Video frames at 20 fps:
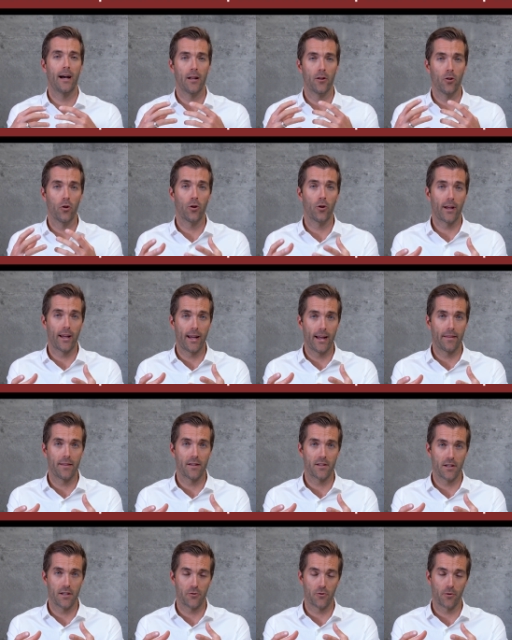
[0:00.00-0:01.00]
looking at
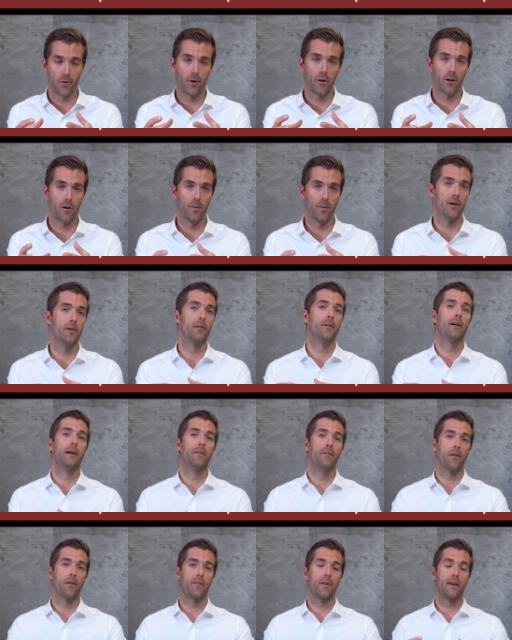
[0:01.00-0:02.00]
the central Gawler mill.
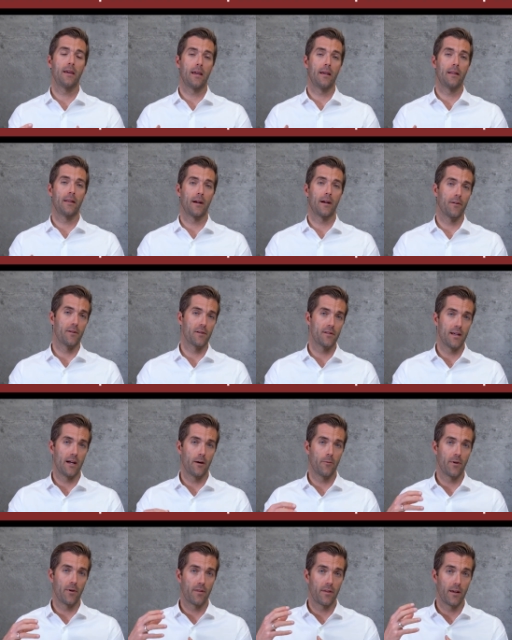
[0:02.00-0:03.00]
And the thinking there is
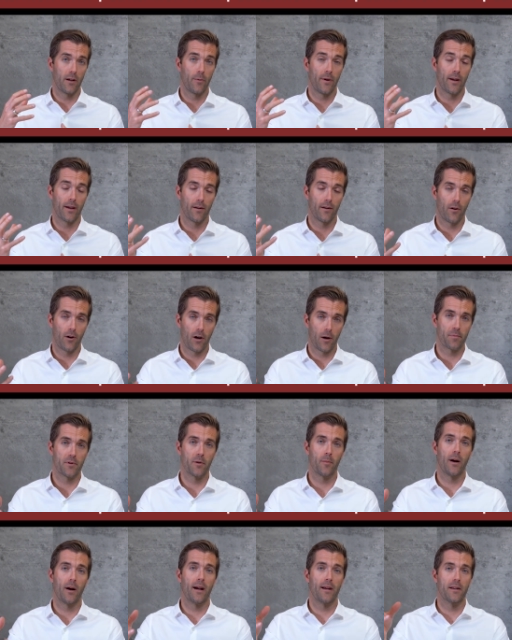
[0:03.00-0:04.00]
that we think we can
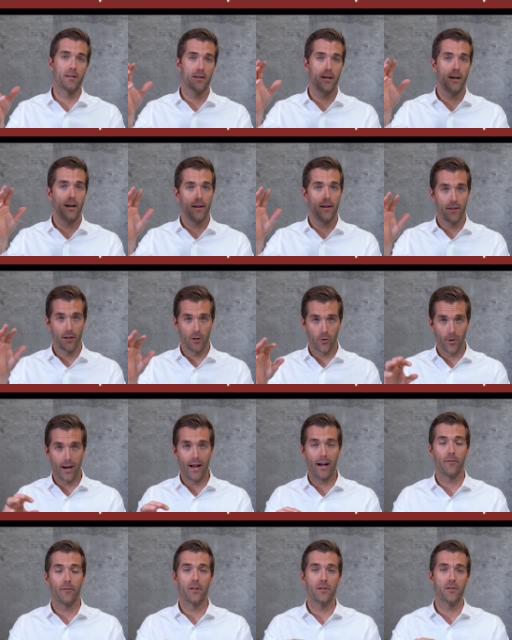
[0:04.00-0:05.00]
optimize the
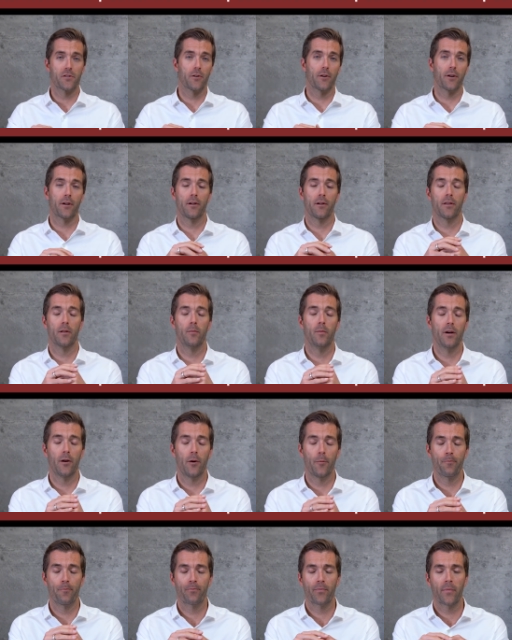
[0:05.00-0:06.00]
gravity circuit on the
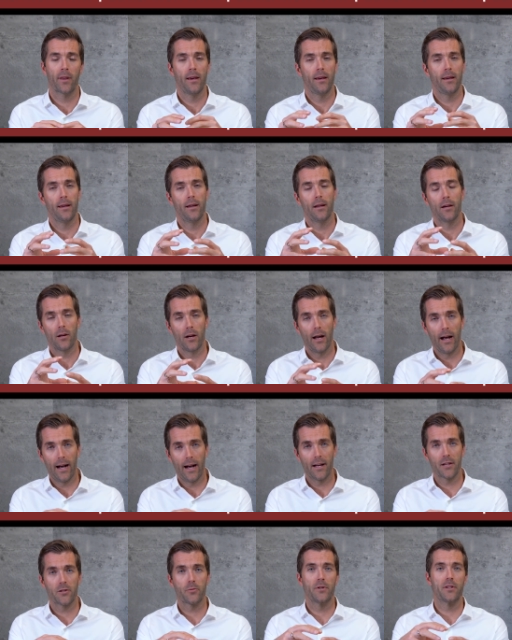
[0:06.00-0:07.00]
mill.
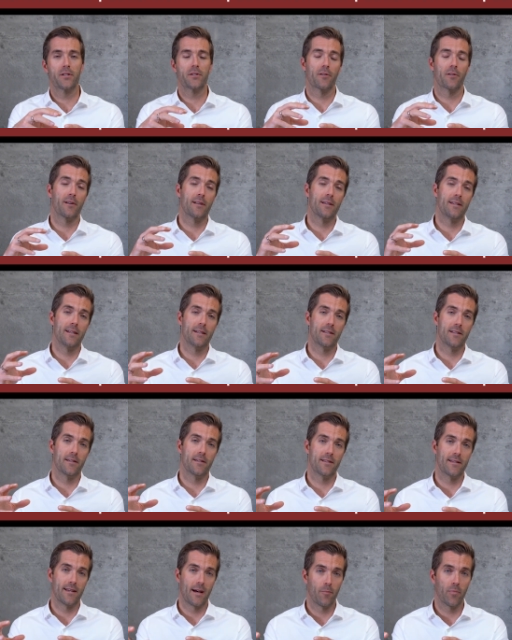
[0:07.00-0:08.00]
As we started
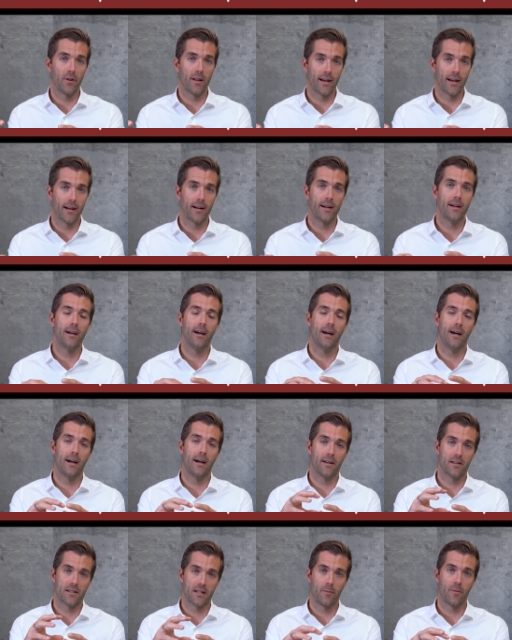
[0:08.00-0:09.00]

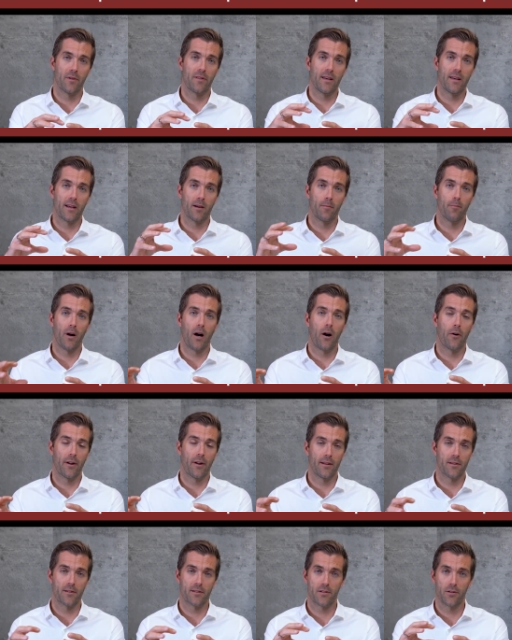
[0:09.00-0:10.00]
disassembling some of the
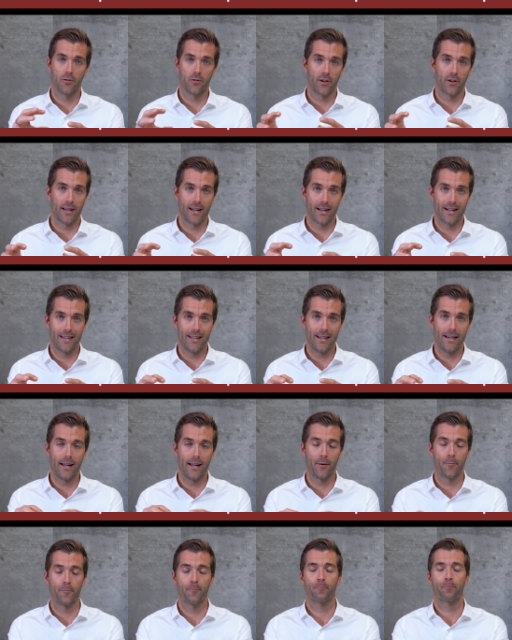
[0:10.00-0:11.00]
components to look at
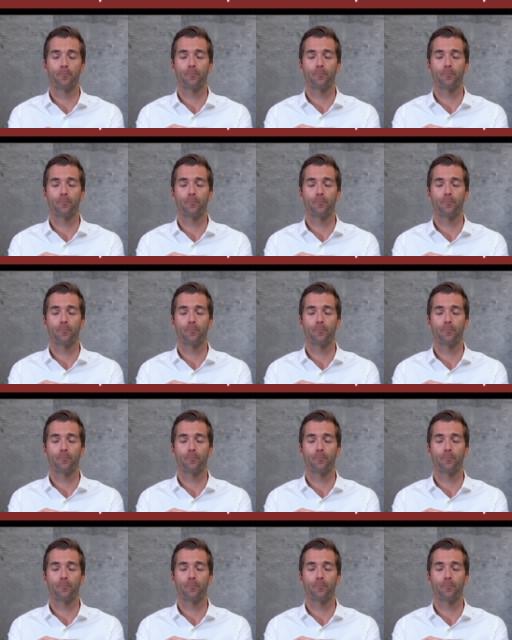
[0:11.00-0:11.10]
cleaning,